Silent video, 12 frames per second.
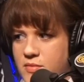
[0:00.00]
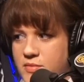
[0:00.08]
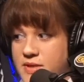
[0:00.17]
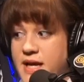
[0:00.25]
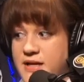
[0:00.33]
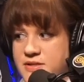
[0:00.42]

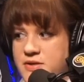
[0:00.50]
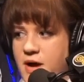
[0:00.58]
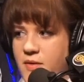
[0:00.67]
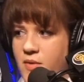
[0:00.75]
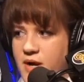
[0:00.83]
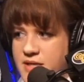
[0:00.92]
Yeah. So I
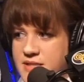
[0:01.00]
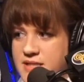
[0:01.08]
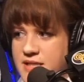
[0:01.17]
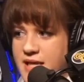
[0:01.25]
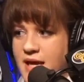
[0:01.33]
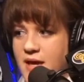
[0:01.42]
wanted to
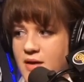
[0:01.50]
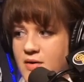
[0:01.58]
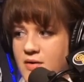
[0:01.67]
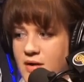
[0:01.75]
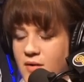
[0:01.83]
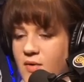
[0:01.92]
get
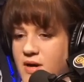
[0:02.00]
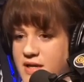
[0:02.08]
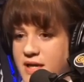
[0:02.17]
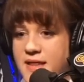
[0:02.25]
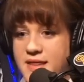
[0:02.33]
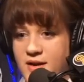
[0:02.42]

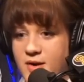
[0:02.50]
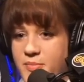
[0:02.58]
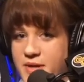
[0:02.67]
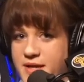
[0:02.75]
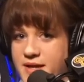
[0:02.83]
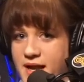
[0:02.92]

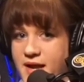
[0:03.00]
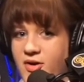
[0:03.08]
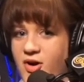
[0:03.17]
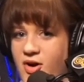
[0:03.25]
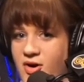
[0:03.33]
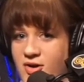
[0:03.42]
therapy, and I
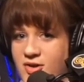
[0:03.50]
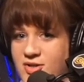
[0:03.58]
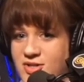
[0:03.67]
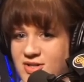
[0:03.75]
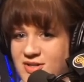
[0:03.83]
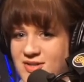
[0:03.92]

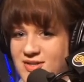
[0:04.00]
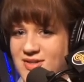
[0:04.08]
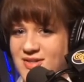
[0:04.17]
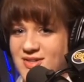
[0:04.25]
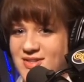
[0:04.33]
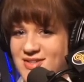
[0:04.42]
called
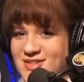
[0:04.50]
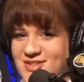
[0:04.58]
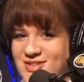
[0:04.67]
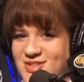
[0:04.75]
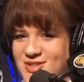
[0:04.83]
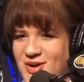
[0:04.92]

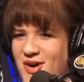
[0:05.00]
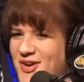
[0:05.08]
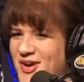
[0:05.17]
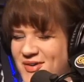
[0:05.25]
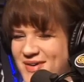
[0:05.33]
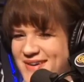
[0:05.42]
to. Oh
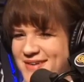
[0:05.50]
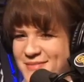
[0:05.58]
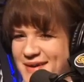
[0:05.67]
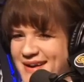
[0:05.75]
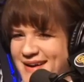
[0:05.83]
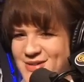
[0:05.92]
no, never
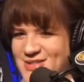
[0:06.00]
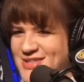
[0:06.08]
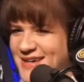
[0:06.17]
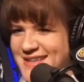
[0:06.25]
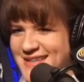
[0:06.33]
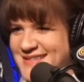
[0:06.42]
mind. I was
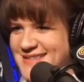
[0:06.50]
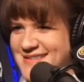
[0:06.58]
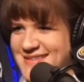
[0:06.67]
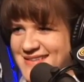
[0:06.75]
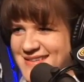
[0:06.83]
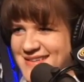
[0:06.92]
sharing this
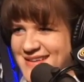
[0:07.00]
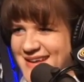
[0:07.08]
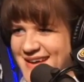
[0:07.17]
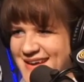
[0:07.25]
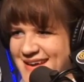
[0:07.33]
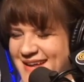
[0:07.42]

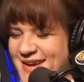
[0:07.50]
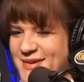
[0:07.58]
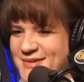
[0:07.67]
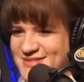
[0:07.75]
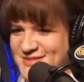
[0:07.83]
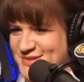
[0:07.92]
at
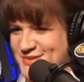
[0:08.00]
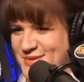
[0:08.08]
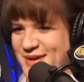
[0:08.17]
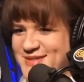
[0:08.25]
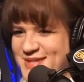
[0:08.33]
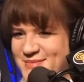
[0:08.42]
a
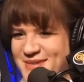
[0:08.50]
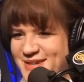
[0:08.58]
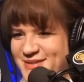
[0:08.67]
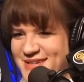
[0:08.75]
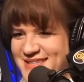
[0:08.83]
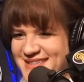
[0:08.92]
12-step meeting
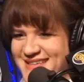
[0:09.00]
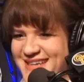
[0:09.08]
recently.